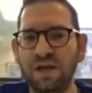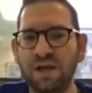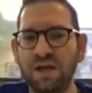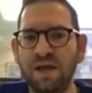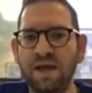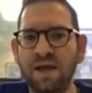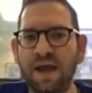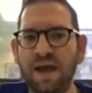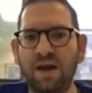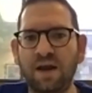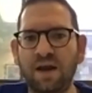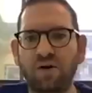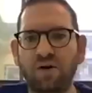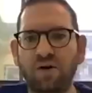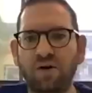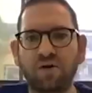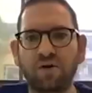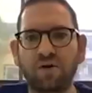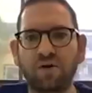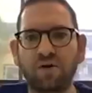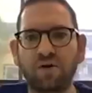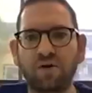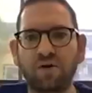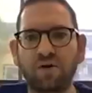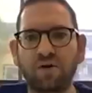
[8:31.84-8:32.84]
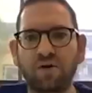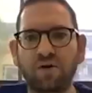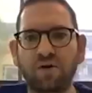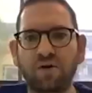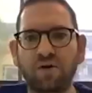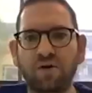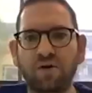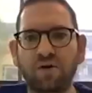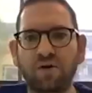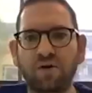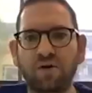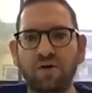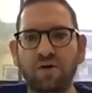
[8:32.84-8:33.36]
and are not really
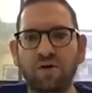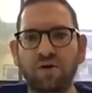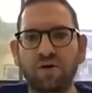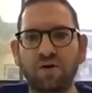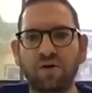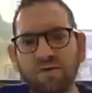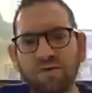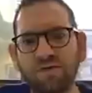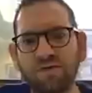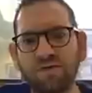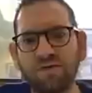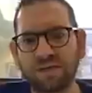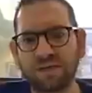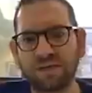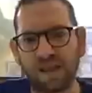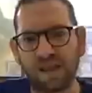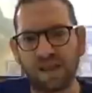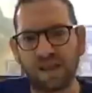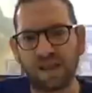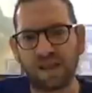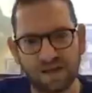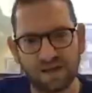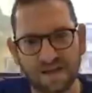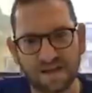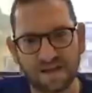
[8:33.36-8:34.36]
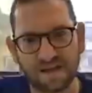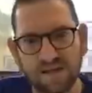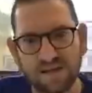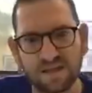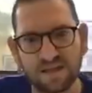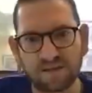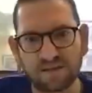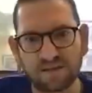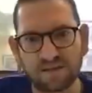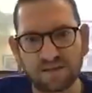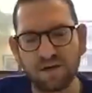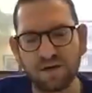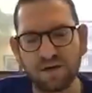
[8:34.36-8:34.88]
feasible for South Africa at this
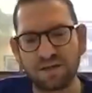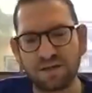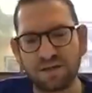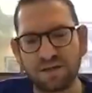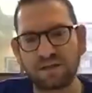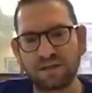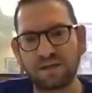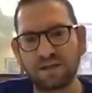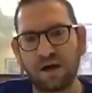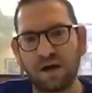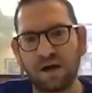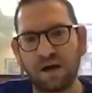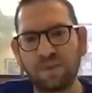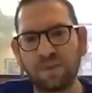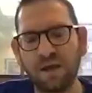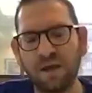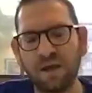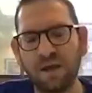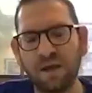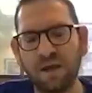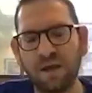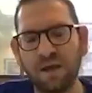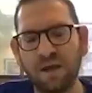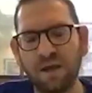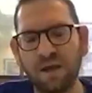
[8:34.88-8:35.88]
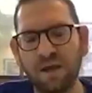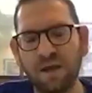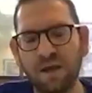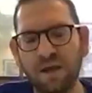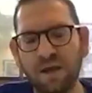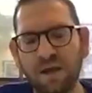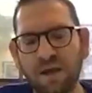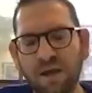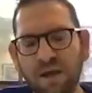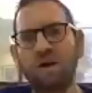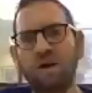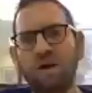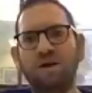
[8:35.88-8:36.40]
point in time, because we don't
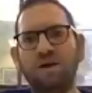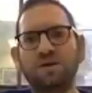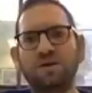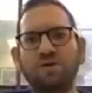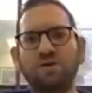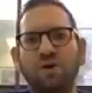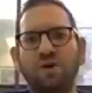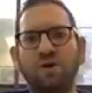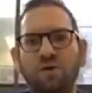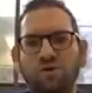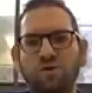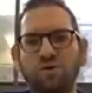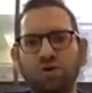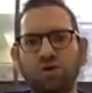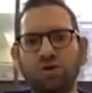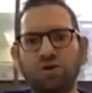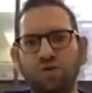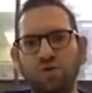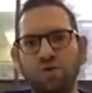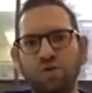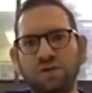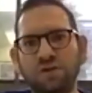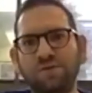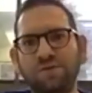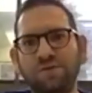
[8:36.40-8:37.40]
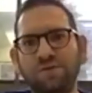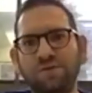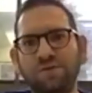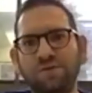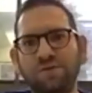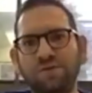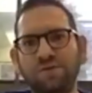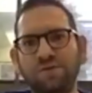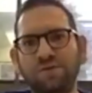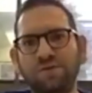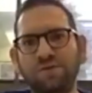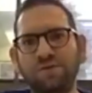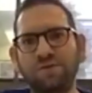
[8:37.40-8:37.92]
have those cold storage
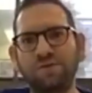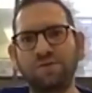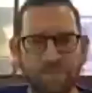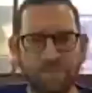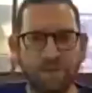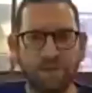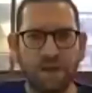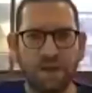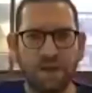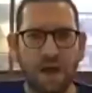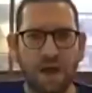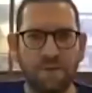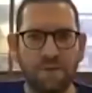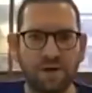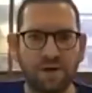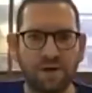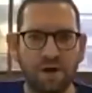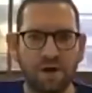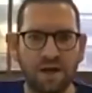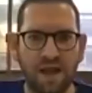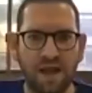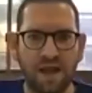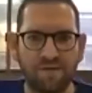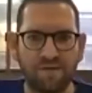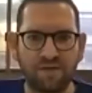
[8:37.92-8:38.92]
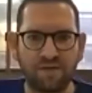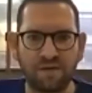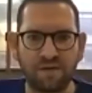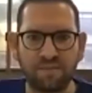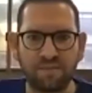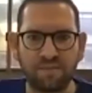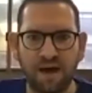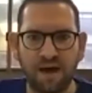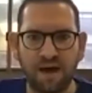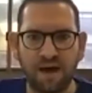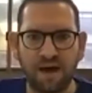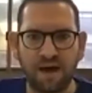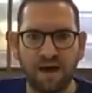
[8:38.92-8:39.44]
facilities, and we don't have the
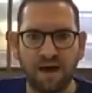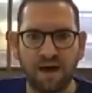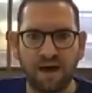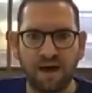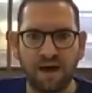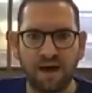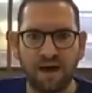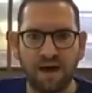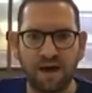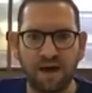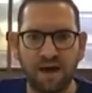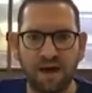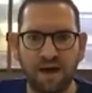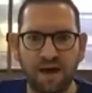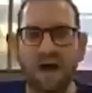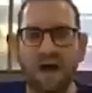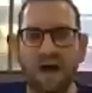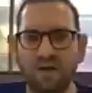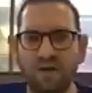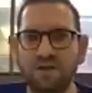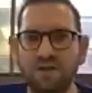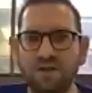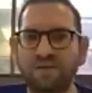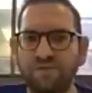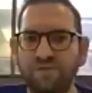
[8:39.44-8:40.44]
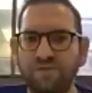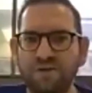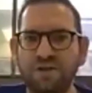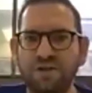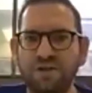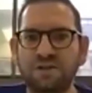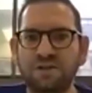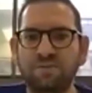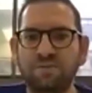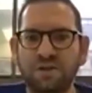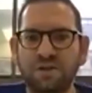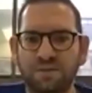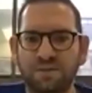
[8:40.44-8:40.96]
amount of money to buy those fridges
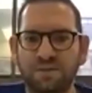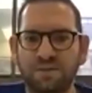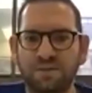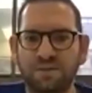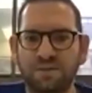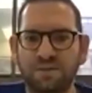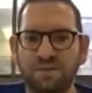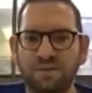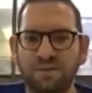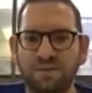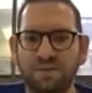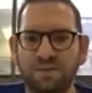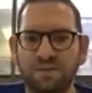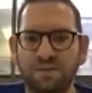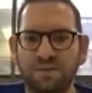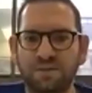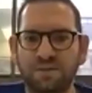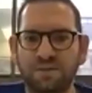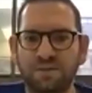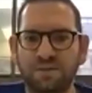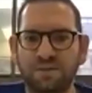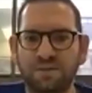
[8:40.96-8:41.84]
to put them in rural areas.